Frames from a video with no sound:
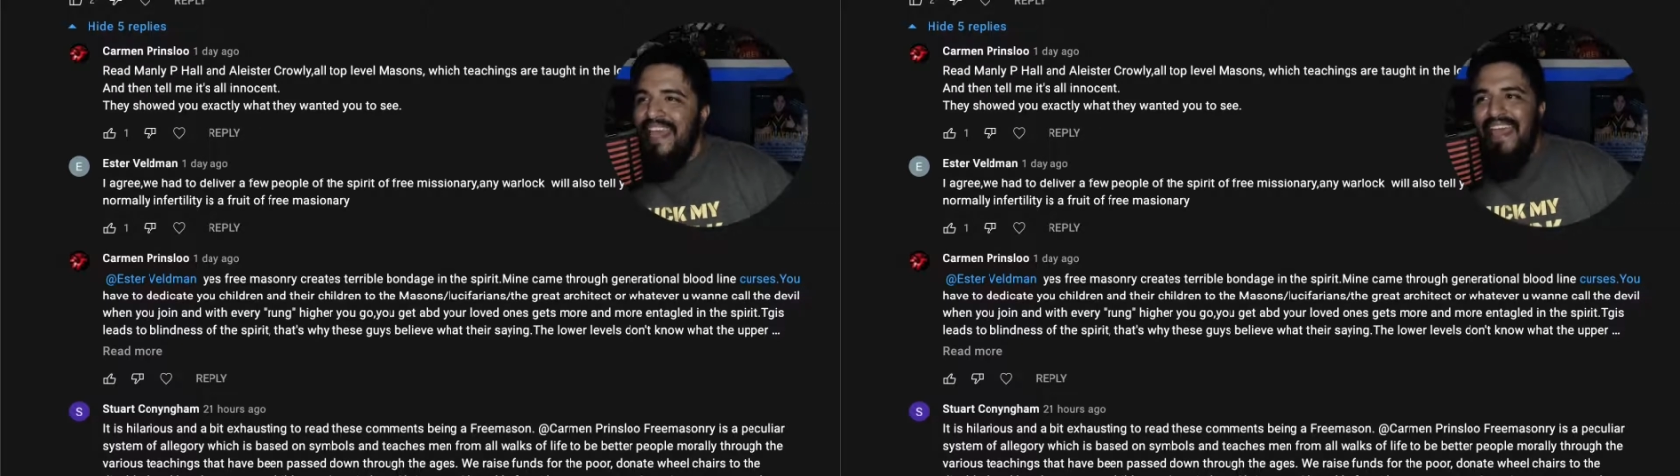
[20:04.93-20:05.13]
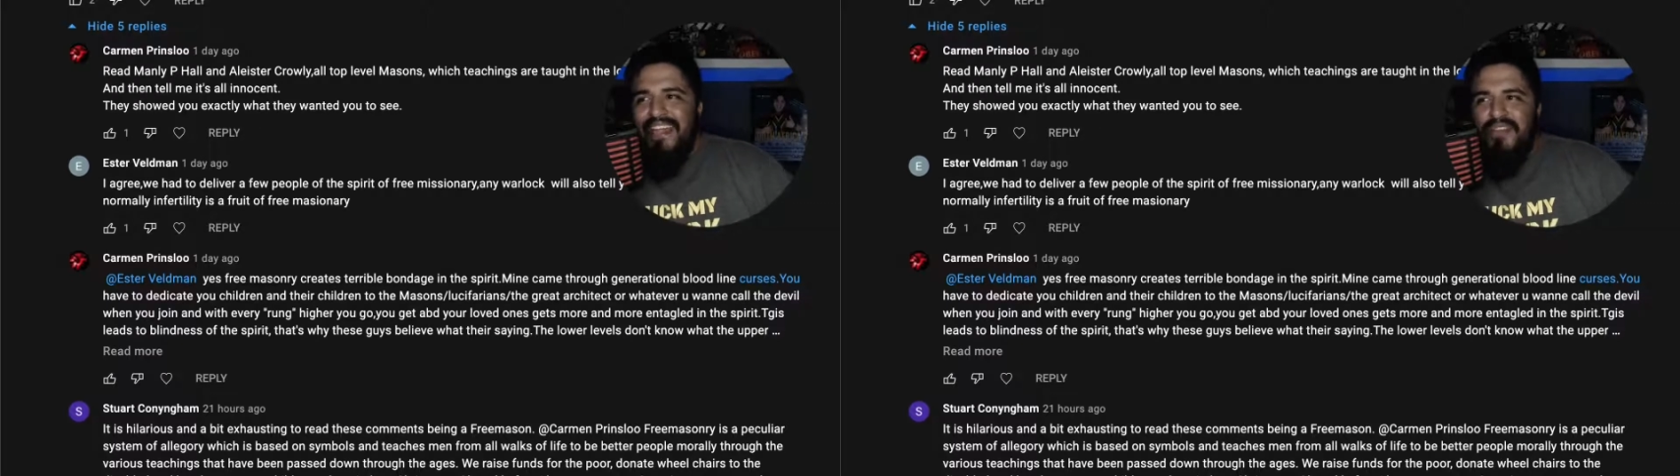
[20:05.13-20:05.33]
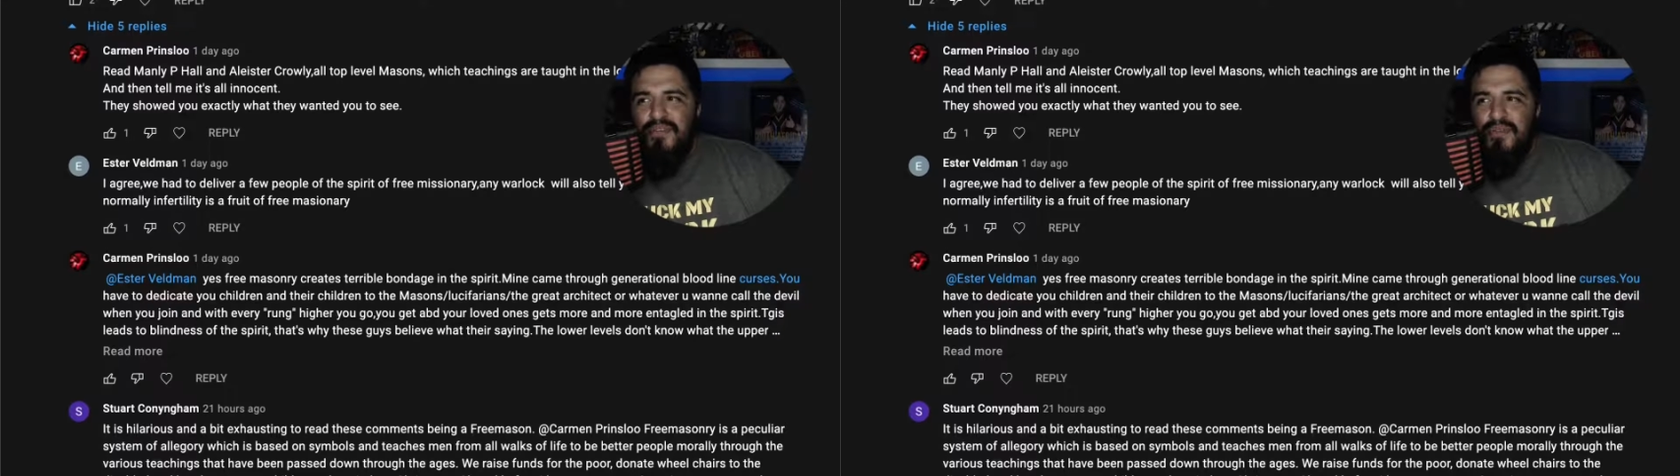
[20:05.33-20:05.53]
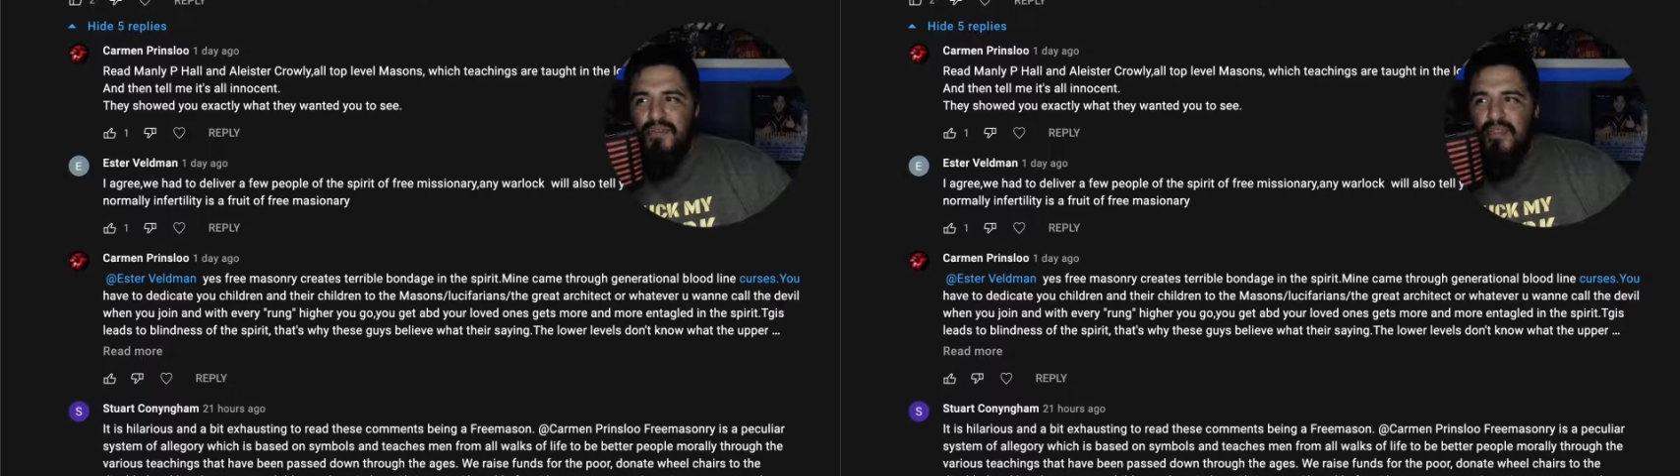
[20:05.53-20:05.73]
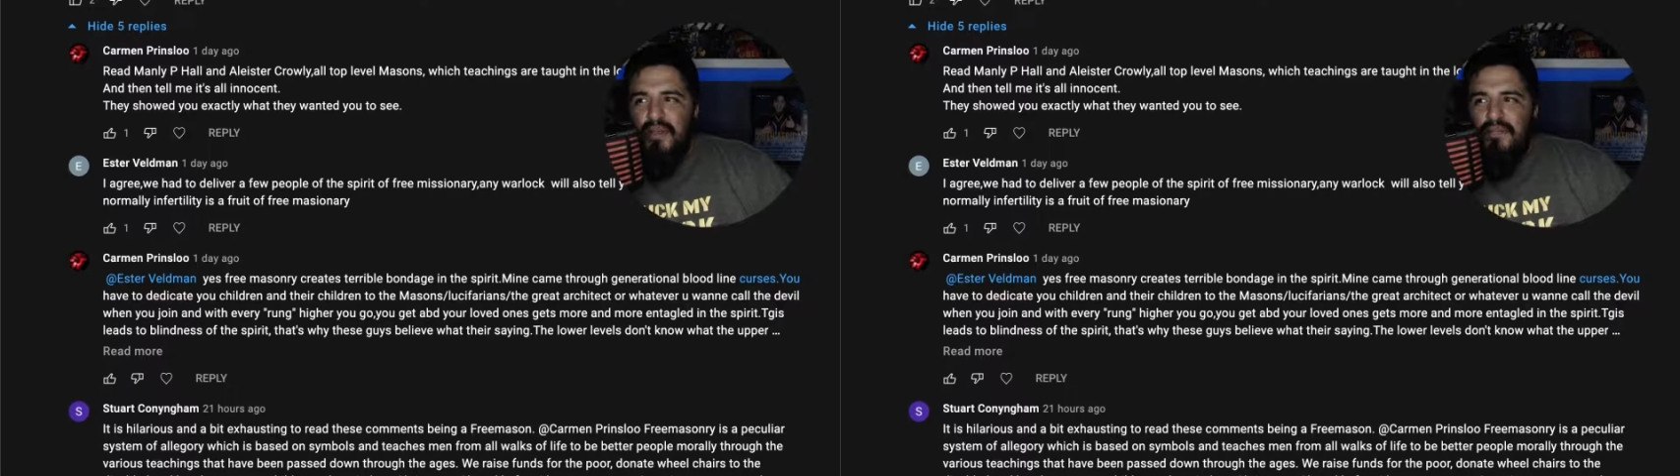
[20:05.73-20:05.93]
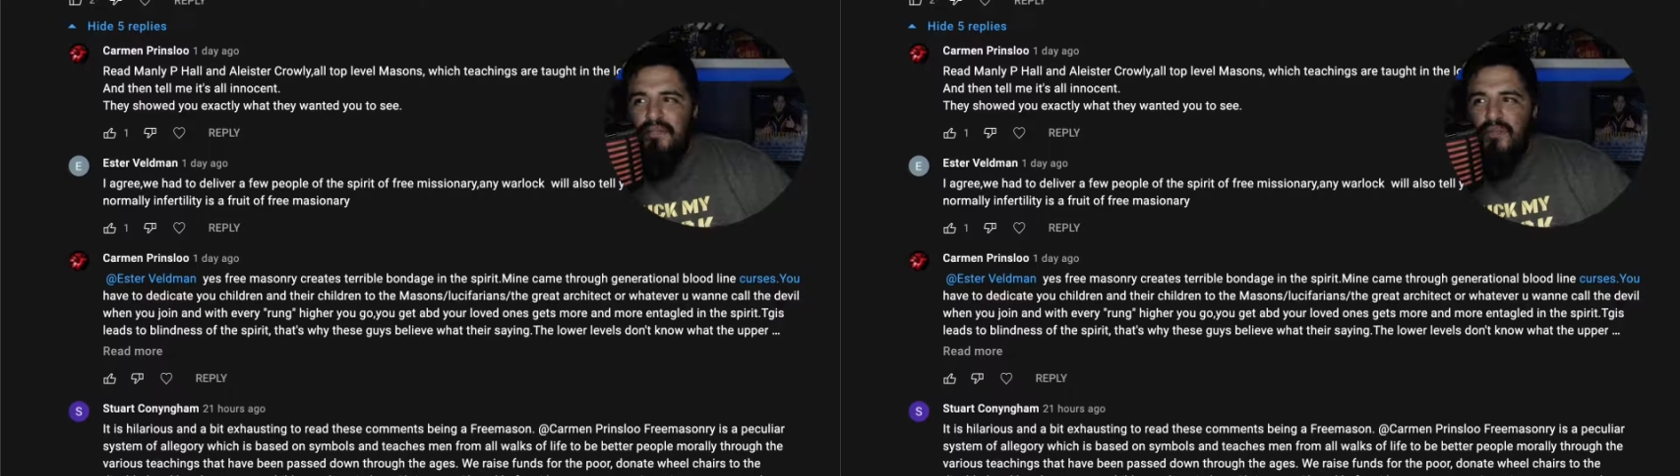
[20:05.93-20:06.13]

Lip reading: and your loved